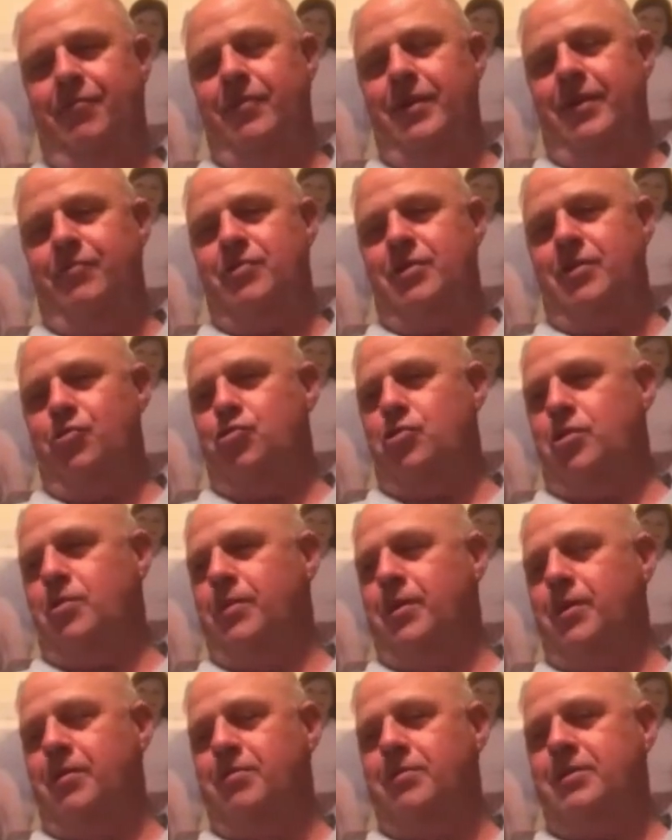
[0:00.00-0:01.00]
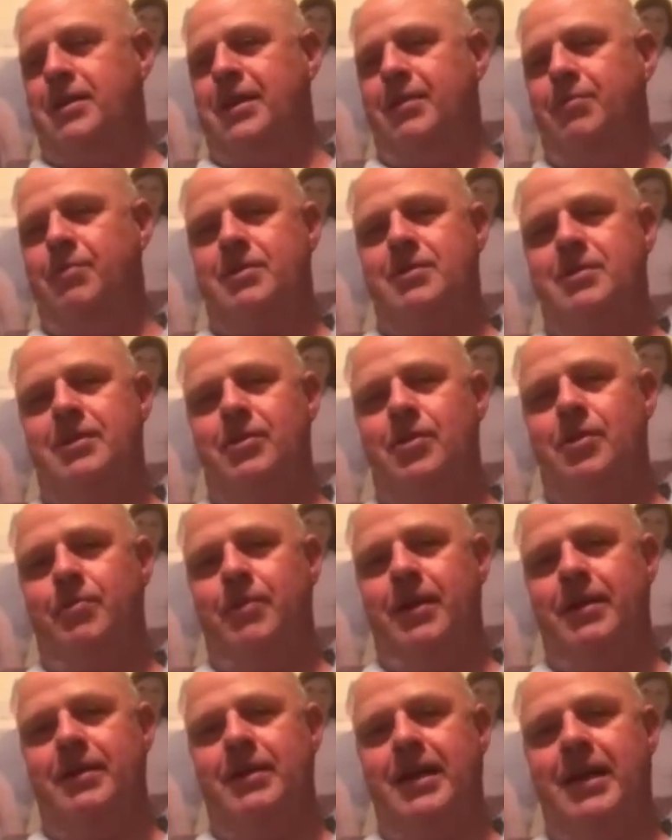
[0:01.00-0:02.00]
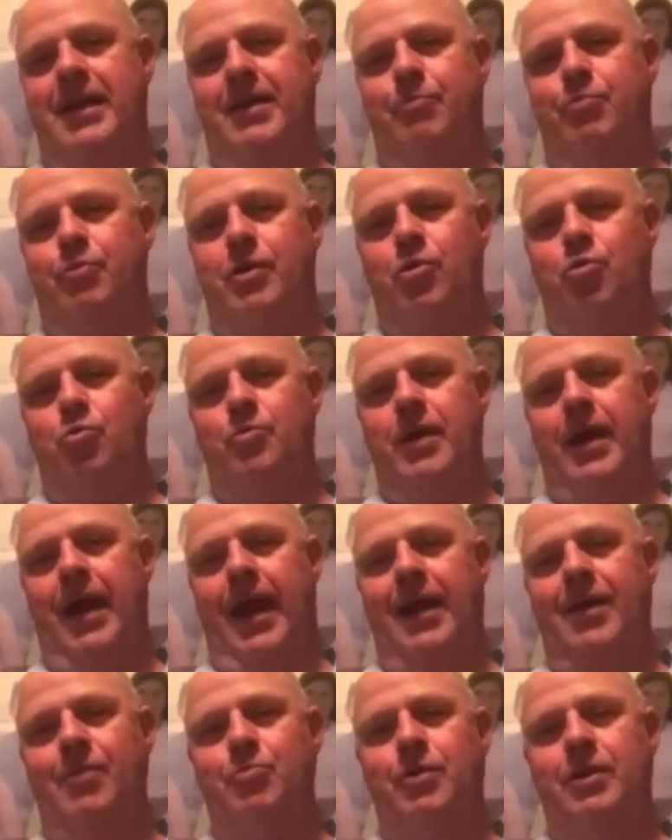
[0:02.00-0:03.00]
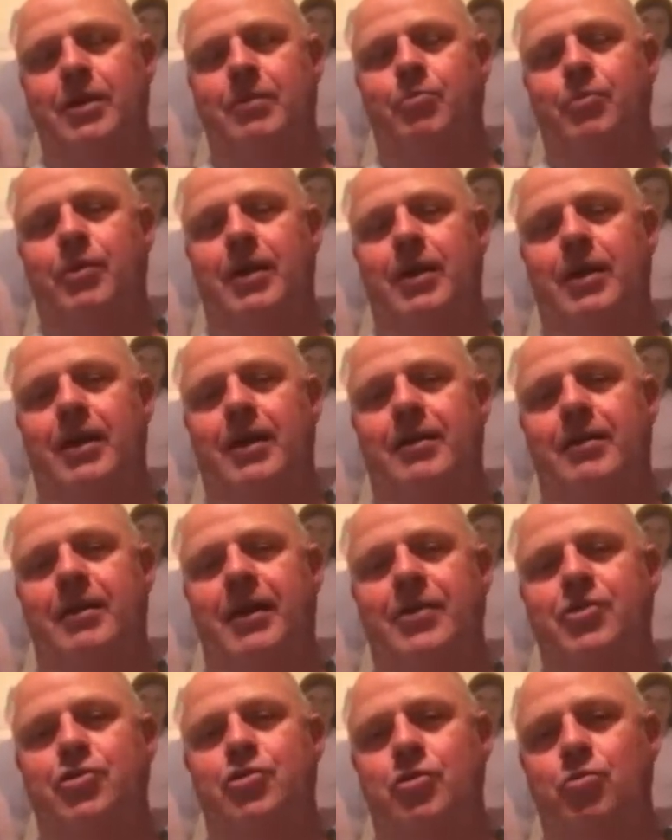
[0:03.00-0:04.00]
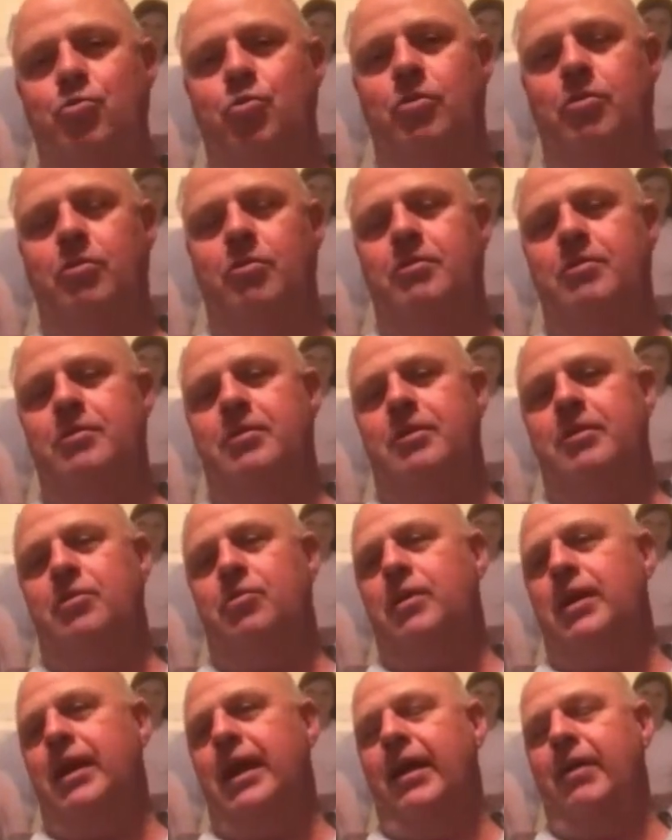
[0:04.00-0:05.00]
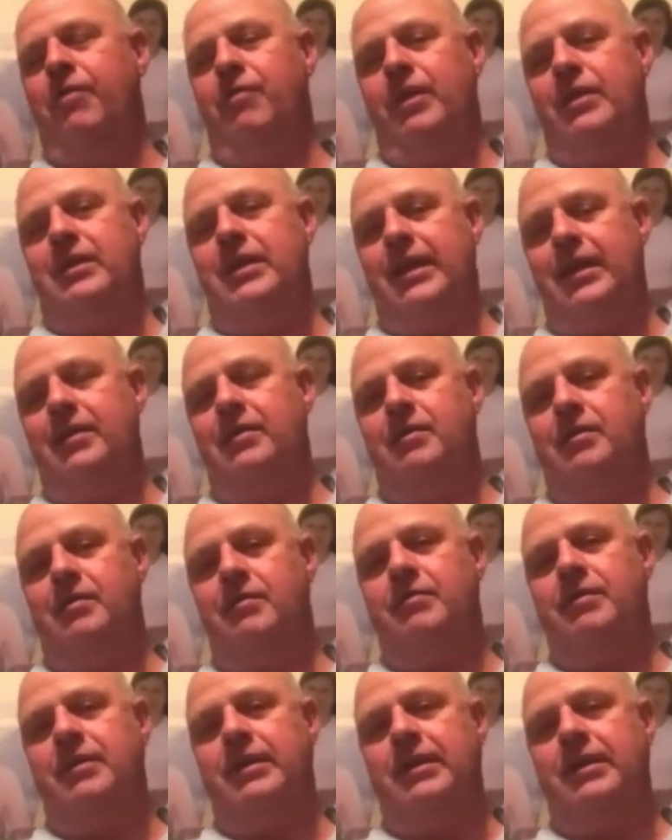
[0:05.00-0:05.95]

told Charmin all the time. I say, I might die a broke man, but I do want to have at the end of,